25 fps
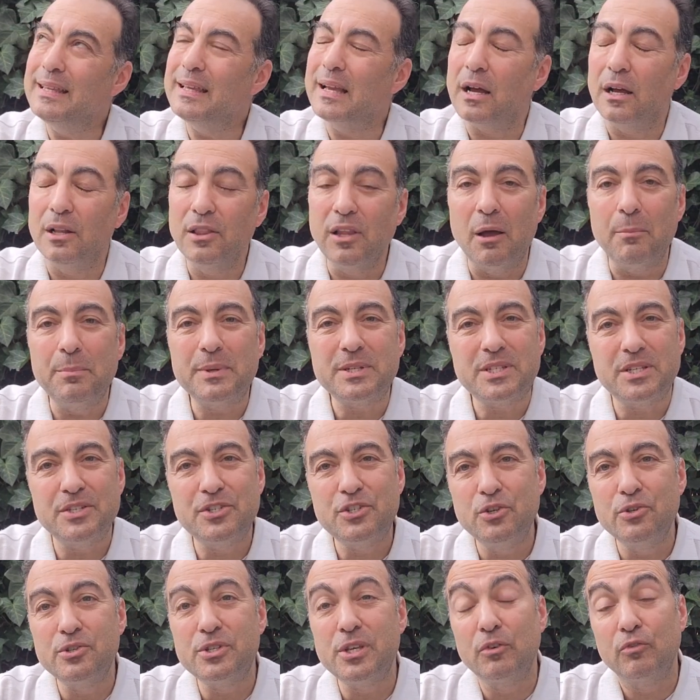Columbus
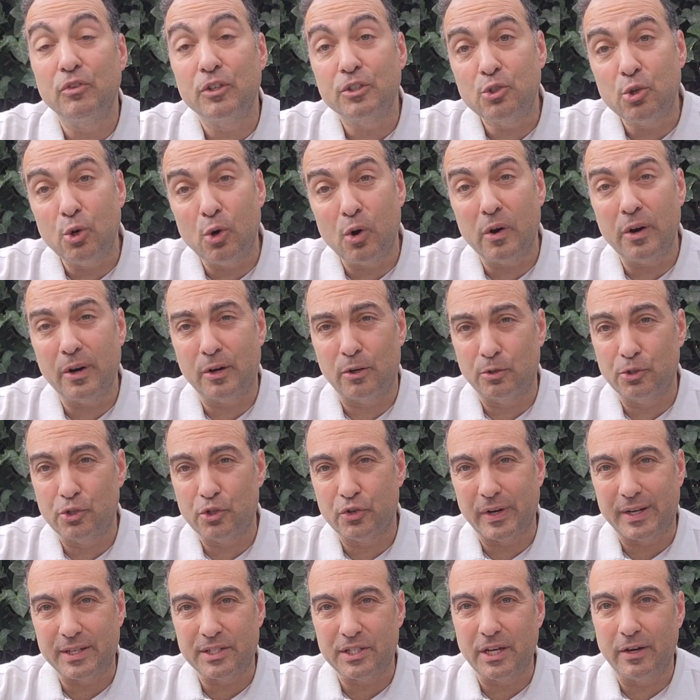is using rhetorical
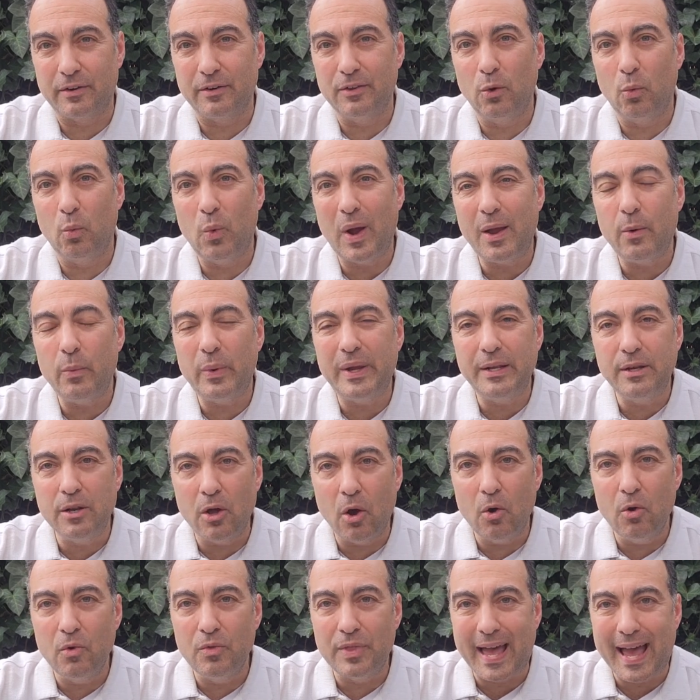tricks here, and the way we
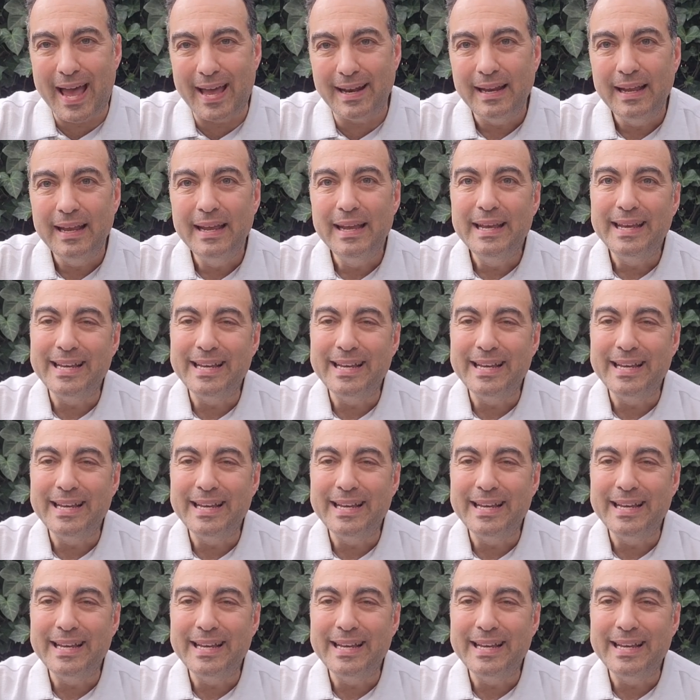know that